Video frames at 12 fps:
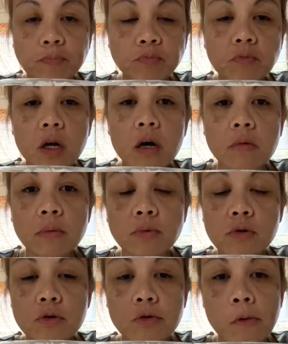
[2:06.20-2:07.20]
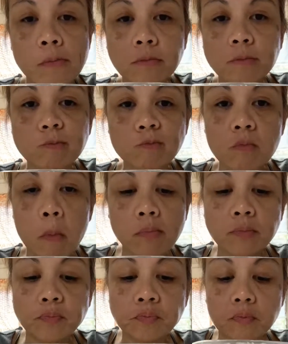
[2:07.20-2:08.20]
Kamaboko.
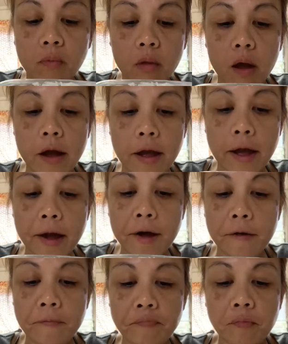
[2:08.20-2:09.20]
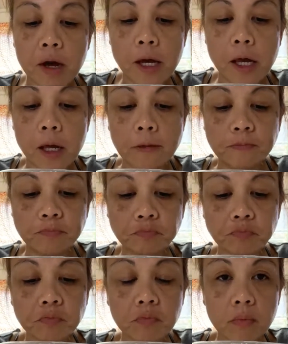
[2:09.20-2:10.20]
I have my
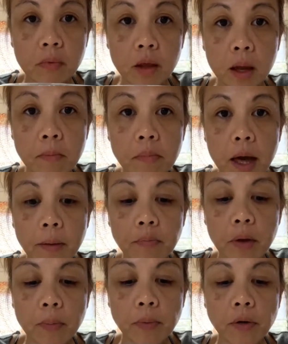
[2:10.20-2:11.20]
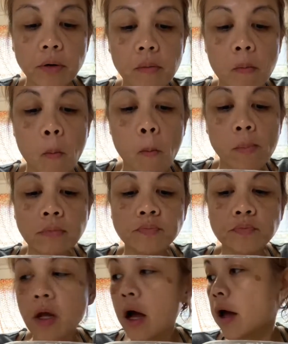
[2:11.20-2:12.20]
black pepper.
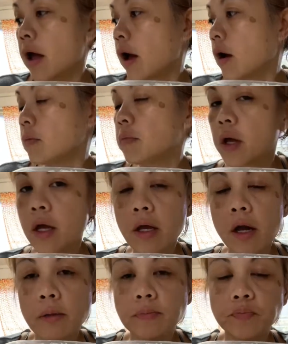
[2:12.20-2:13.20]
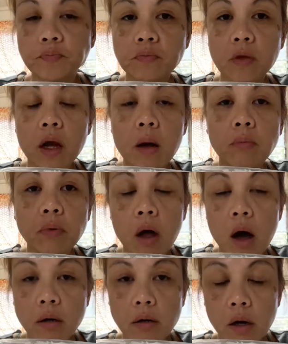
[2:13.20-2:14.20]
I have a
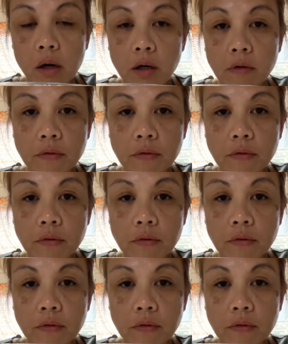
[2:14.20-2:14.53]
block of